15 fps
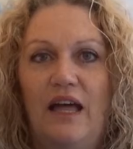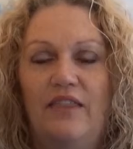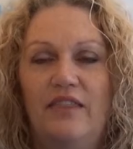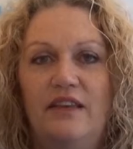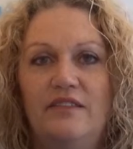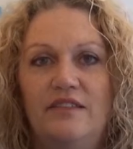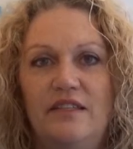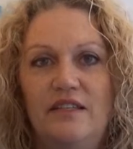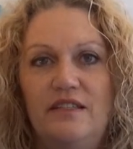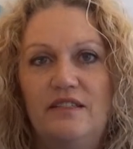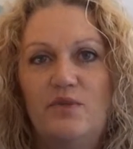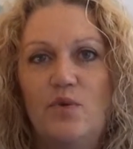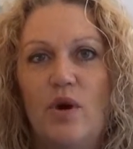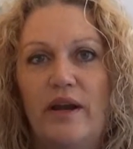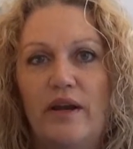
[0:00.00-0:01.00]
This
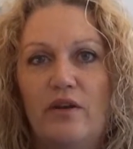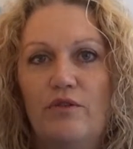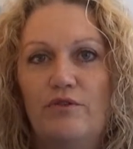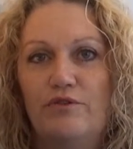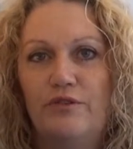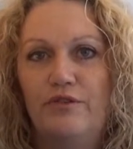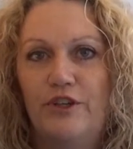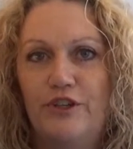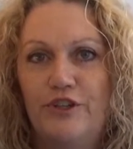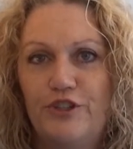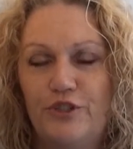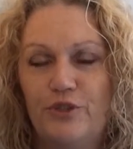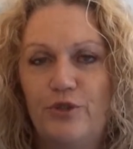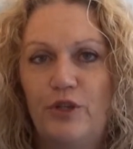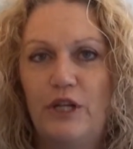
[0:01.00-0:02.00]
is quite a
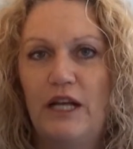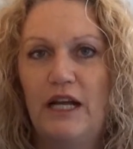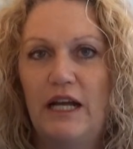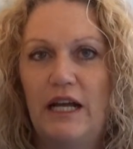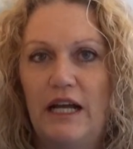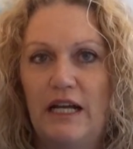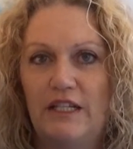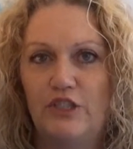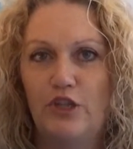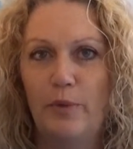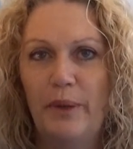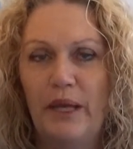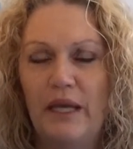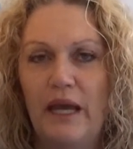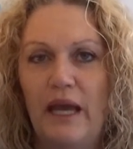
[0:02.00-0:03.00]
controversial
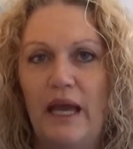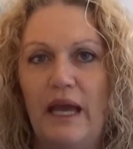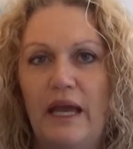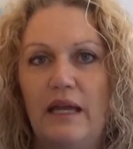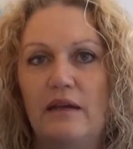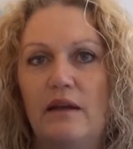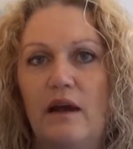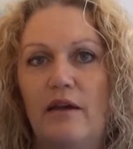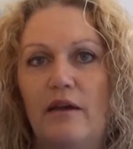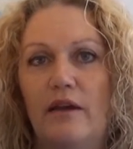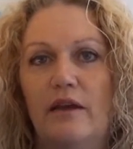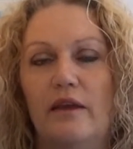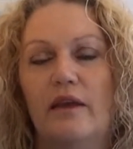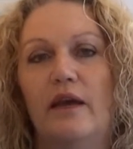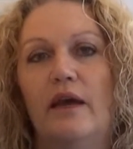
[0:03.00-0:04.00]
topic and
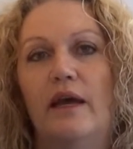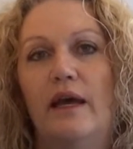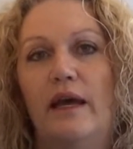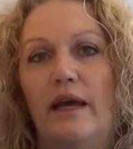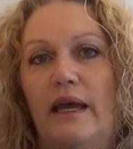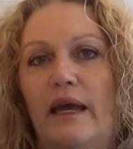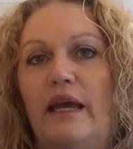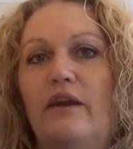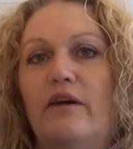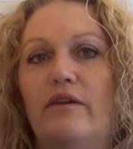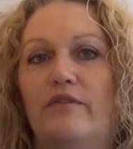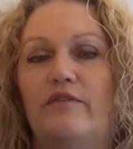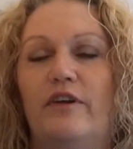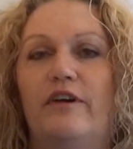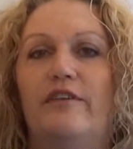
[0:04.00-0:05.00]
I hit on
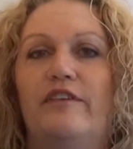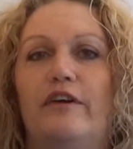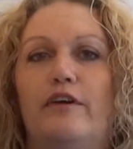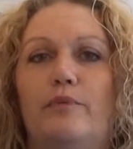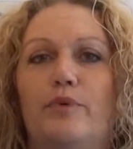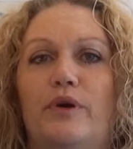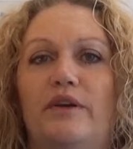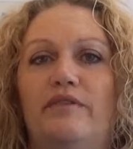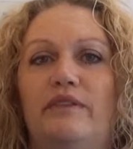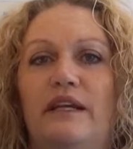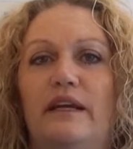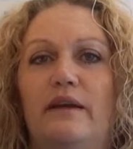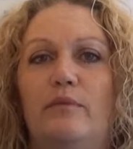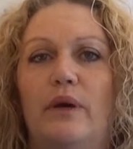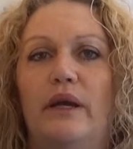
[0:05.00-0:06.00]
it very
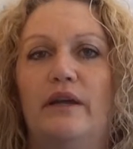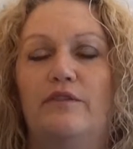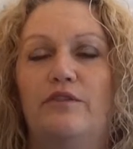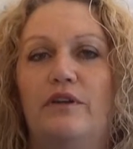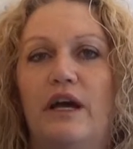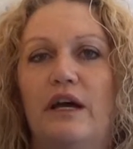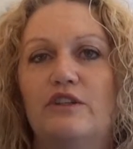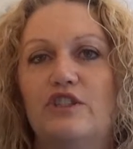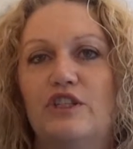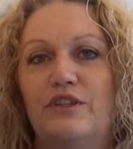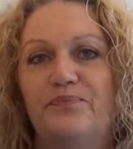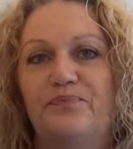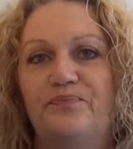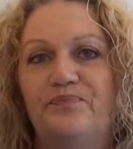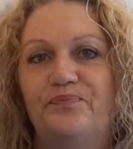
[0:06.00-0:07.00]
briefly in my
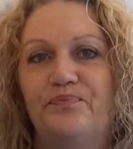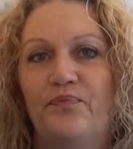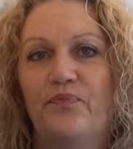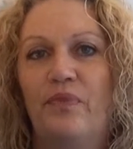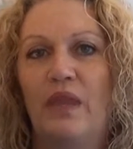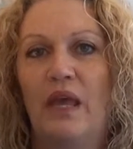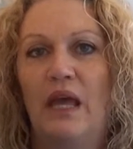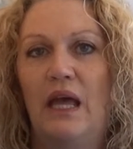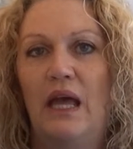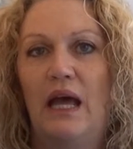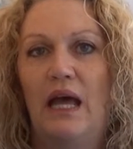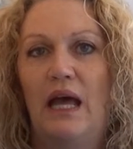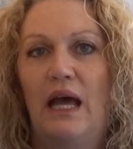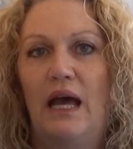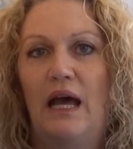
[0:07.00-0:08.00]
introduction.
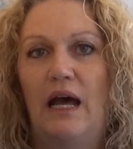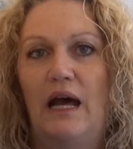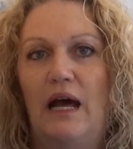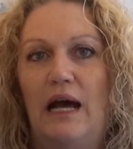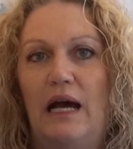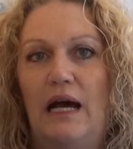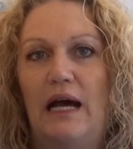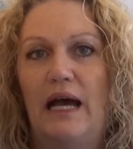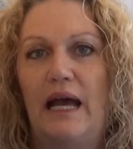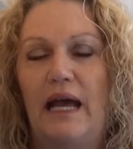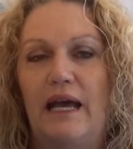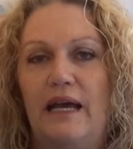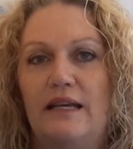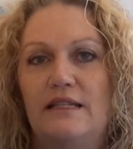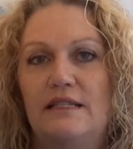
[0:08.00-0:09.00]

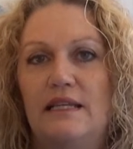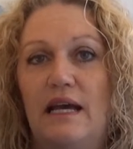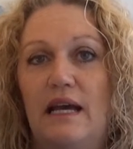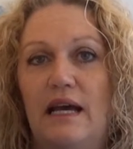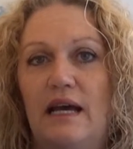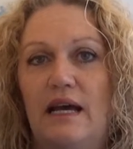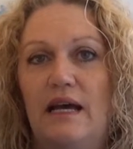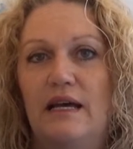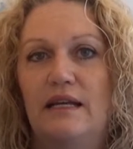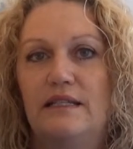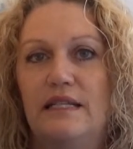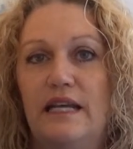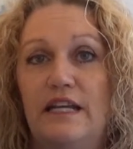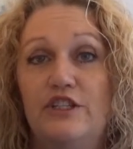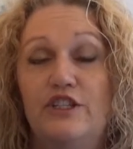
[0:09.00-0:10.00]
As a
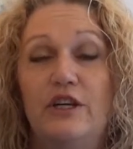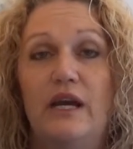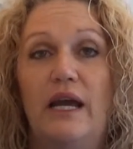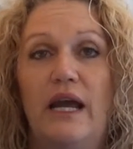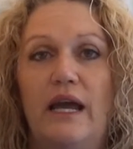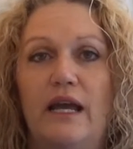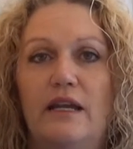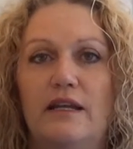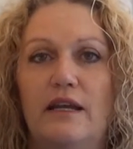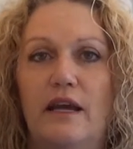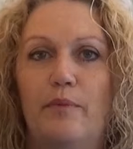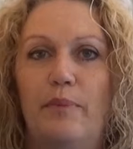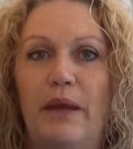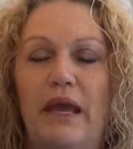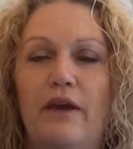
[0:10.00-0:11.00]
teacher and
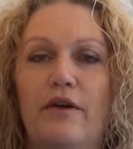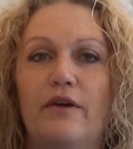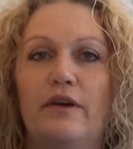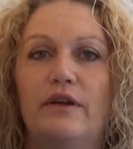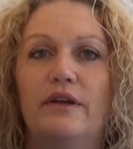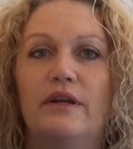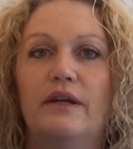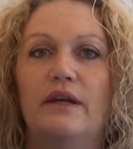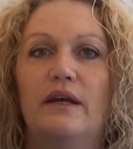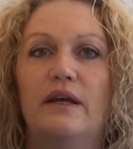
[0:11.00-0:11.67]
a parent,